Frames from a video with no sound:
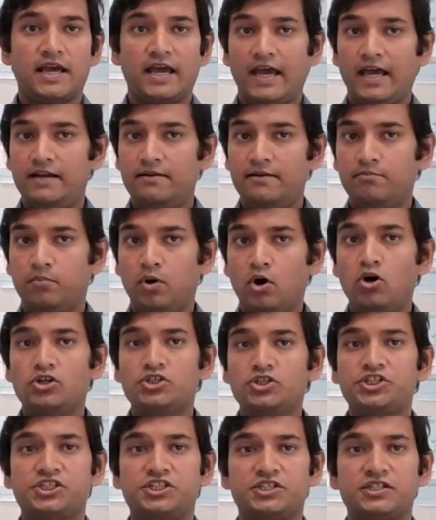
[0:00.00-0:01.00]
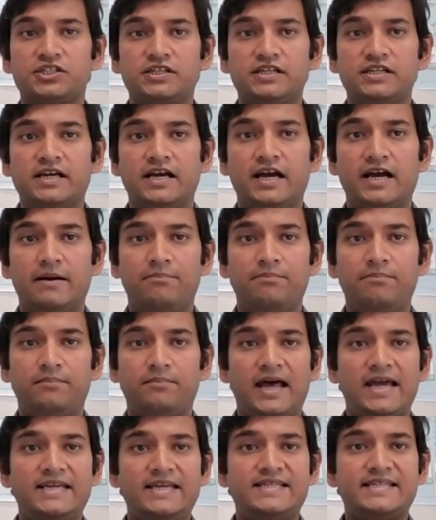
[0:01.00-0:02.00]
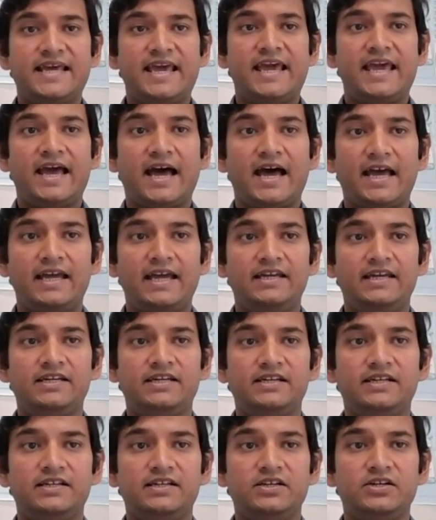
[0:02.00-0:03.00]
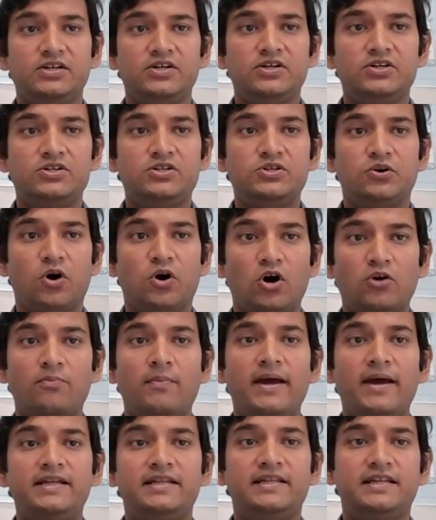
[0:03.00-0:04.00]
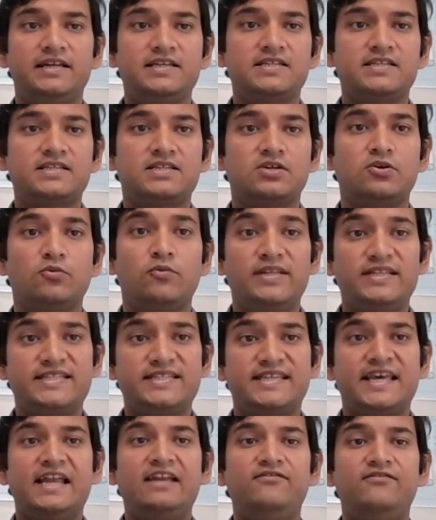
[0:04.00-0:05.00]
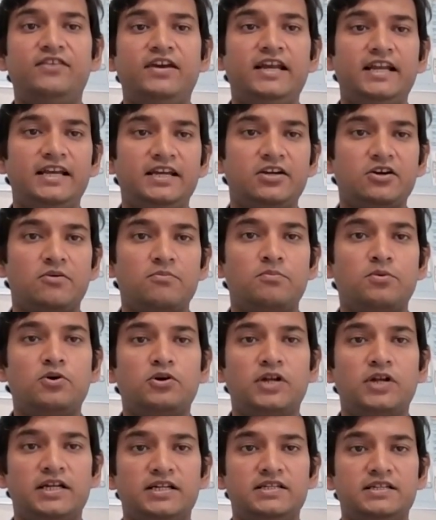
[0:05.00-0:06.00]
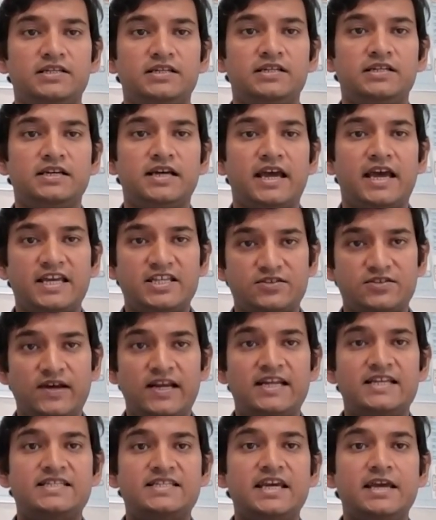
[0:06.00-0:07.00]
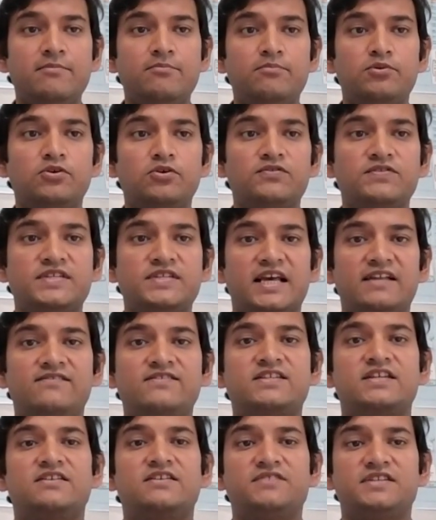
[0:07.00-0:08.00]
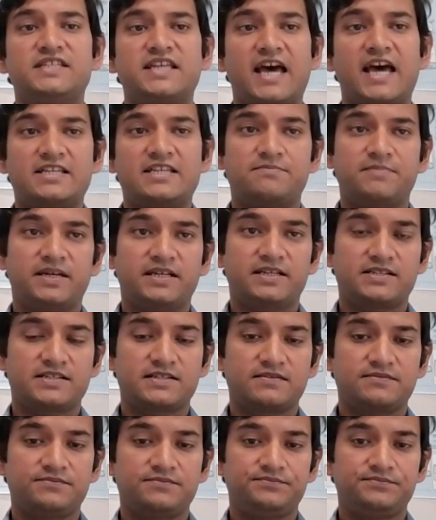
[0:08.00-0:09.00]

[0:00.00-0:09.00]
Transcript: And Bosch applies AI to augment this with self-healing component as well as improve self-service aspects.